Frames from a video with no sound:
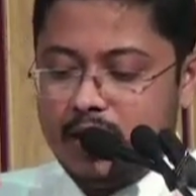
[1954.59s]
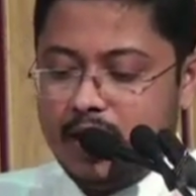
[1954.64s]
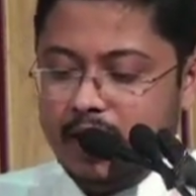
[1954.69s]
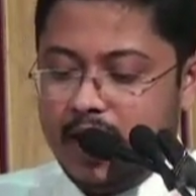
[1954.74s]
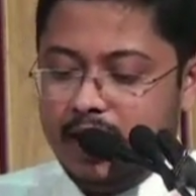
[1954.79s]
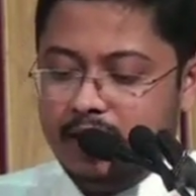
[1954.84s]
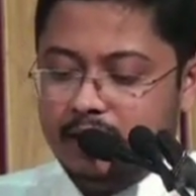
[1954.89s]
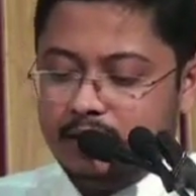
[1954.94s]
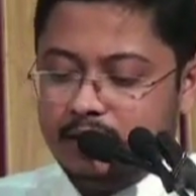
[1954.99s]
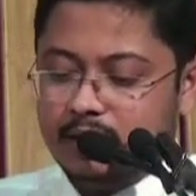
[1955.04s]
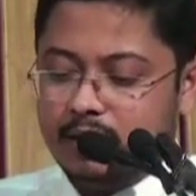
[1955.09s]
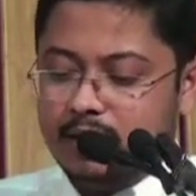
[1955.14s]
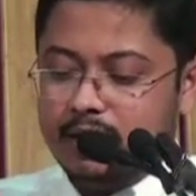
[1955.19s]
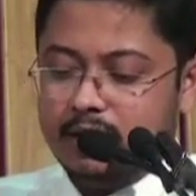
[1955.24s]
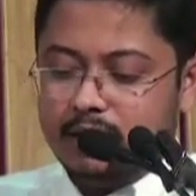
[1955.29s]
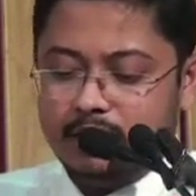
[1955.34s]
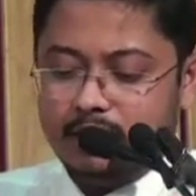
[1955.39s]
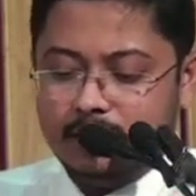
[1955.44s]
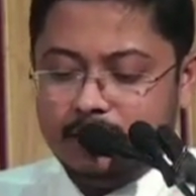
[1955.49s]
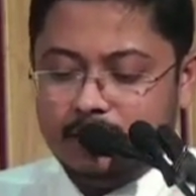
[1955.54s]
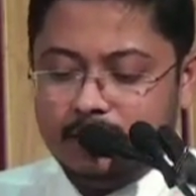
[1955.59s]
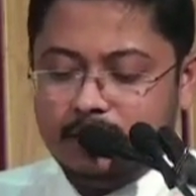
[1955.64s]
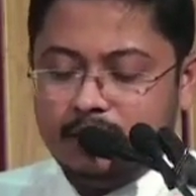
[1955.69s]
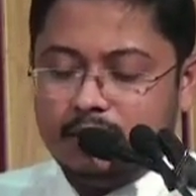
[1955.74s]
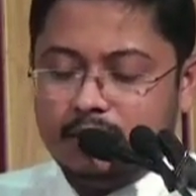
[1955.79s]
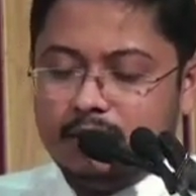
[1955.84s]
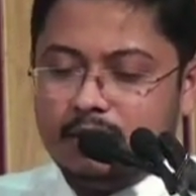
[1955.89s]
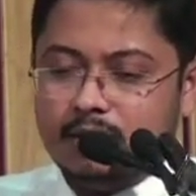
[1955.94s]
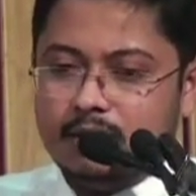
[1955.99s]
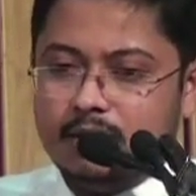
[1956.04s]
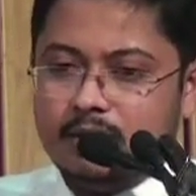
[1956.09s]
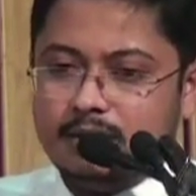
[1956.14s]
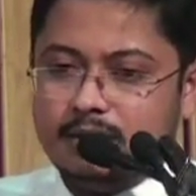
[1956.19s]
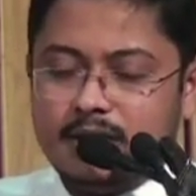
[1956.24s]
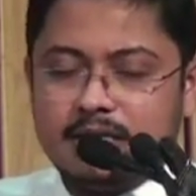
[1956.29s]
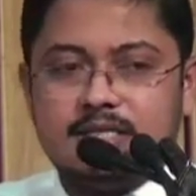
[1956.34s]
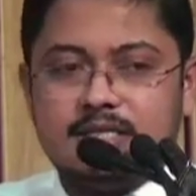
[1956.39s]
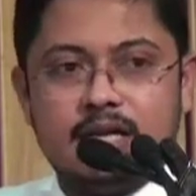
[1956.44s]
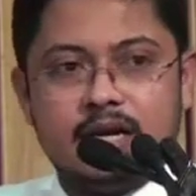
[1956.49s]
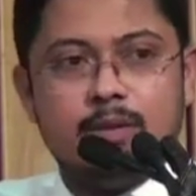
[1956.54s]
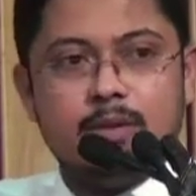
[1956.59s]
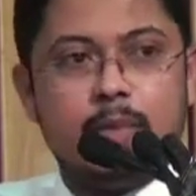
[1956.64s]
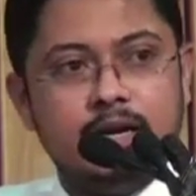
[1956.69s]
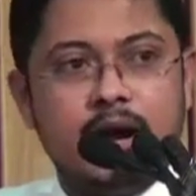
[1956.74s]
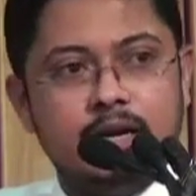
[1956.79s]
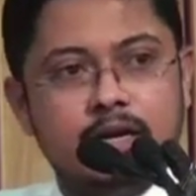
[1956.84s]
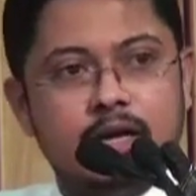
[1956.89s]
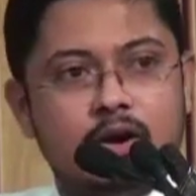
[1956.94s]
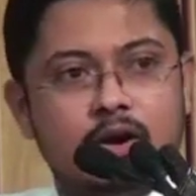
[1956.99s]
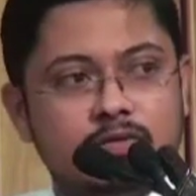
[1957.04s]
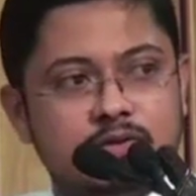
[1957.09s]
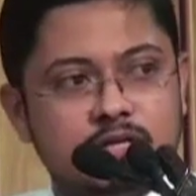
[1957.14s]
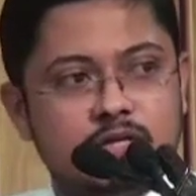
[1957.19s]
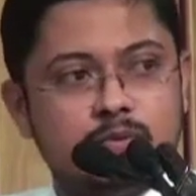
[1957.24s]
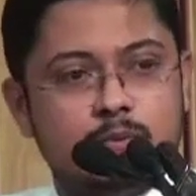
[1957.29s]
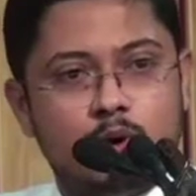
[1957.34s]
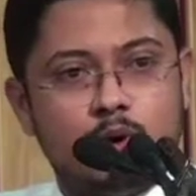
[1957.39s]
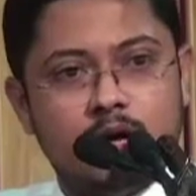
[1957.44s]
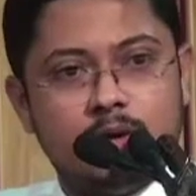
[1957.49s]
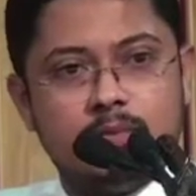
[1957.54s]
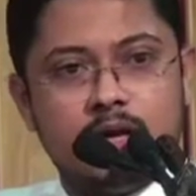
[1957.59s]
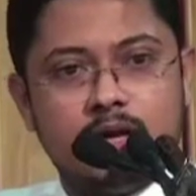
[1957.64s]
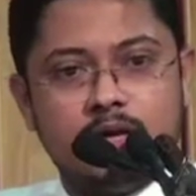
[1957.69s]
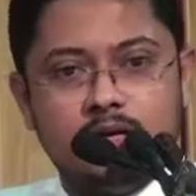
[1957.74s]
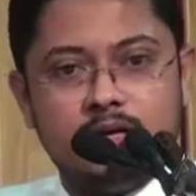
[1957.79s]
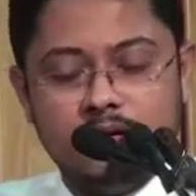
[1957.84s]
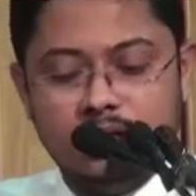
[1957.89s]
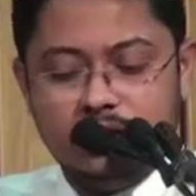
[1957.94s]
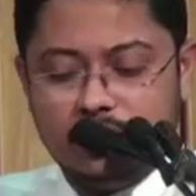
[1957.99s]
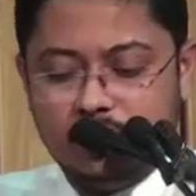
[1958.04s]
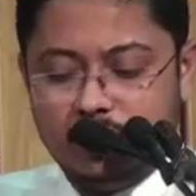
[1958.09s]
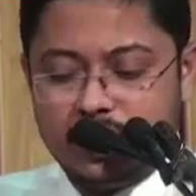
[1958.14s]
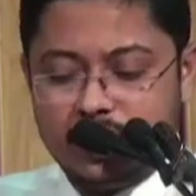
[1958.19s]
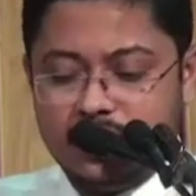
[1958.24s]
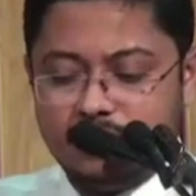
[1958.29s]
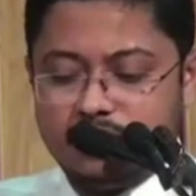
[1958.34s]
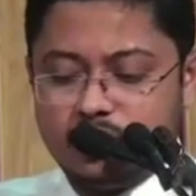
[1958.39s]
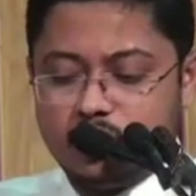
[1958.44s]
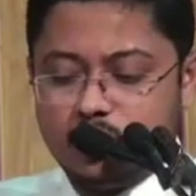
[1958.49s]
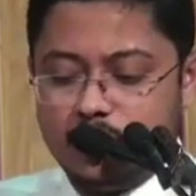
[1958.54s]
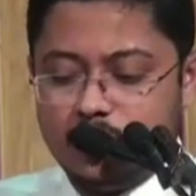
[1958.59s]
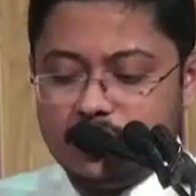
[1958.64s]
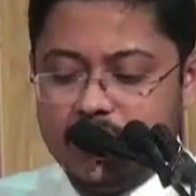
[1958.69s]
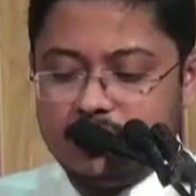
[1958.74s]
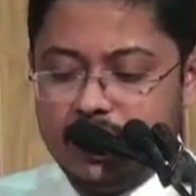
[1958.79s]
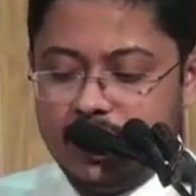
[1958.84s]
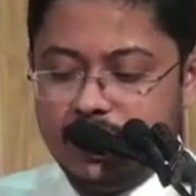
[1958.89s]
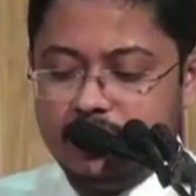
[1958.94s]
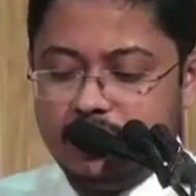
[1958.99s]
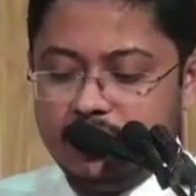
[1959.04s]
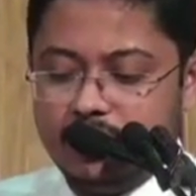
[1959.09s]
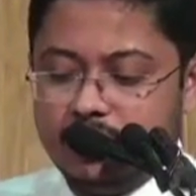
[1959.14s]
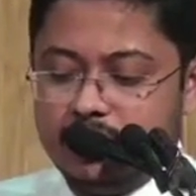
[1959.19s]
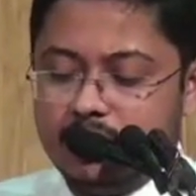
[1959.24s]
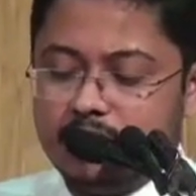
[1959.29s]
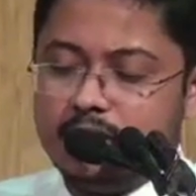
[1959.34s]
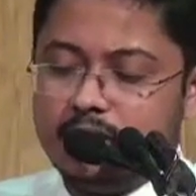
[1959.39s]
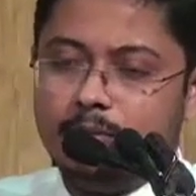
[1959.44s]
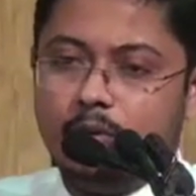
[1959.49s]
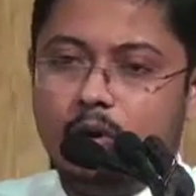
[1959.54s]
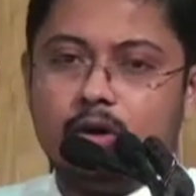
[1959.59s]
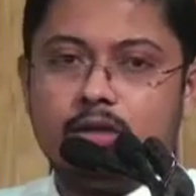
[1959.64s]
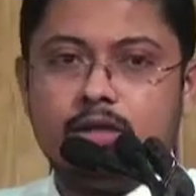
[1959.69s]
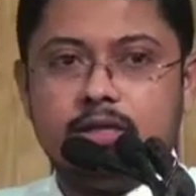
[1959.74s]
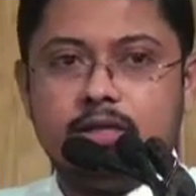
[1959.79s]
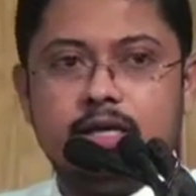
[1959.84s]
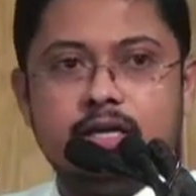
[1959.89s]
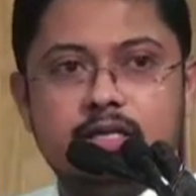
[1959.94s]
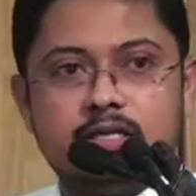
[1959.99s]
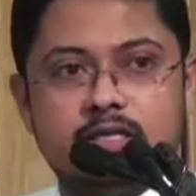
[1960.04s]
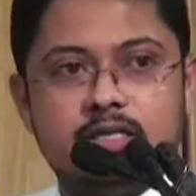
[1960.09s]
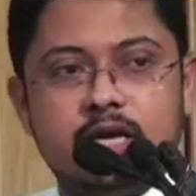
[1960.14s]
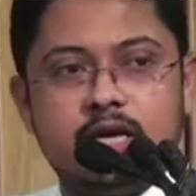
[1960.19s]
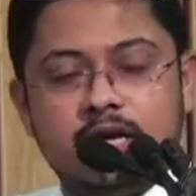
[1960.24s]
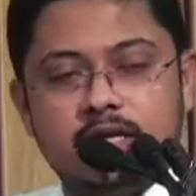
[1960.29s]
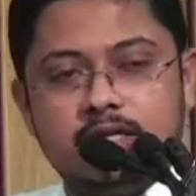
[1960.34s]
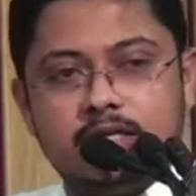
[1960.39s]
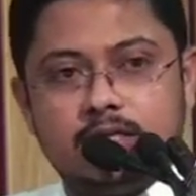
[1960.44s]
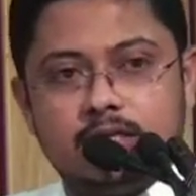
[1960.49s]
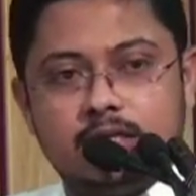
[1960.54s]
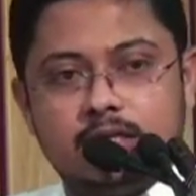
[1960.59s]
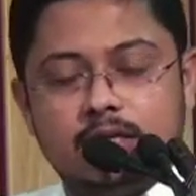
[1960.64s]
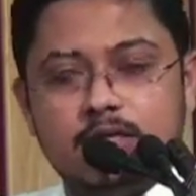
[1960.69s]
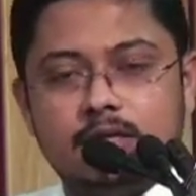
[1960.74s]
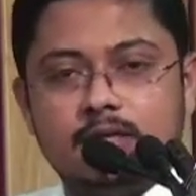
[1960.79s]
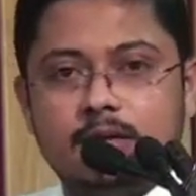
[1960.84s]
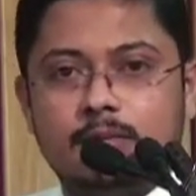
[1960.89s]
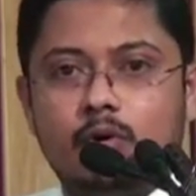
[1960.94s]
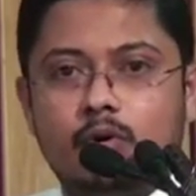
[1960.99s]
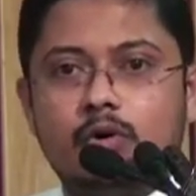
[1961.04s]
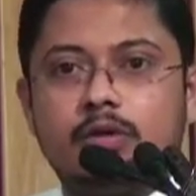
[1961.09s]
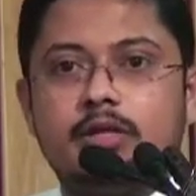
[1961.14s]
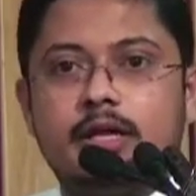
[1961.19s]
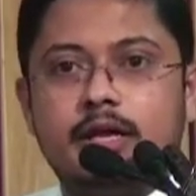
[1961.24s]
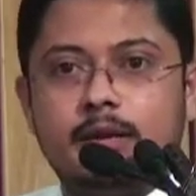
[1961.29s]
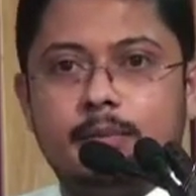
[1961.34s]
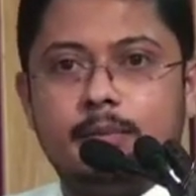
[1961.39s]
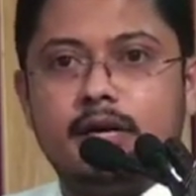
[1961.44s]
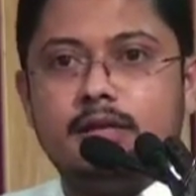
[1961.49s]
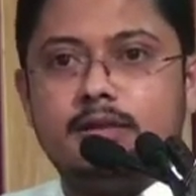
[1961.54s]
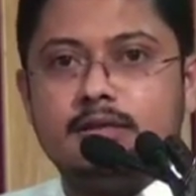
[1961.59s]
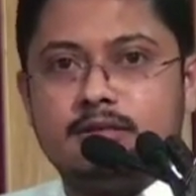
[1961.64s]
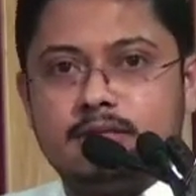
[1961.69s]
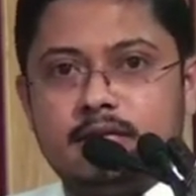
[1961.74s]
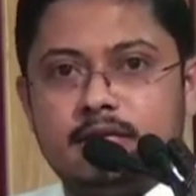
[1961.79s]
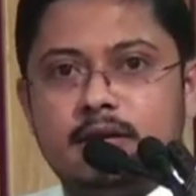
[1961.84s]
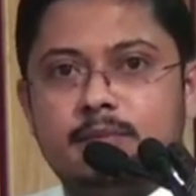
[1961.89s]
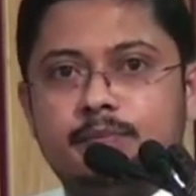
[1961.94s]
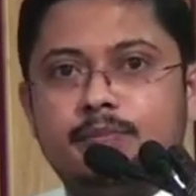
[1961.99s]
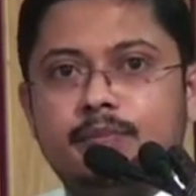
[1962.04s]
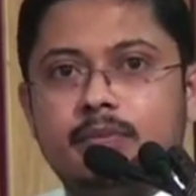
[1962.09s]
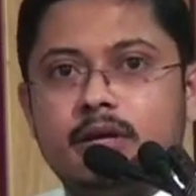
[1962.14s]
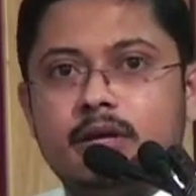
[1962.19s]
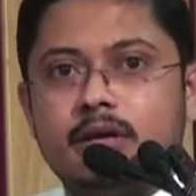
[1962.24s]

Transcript: And just the reminder of this poem that, gives to us that the more the things change, the more they remain the same.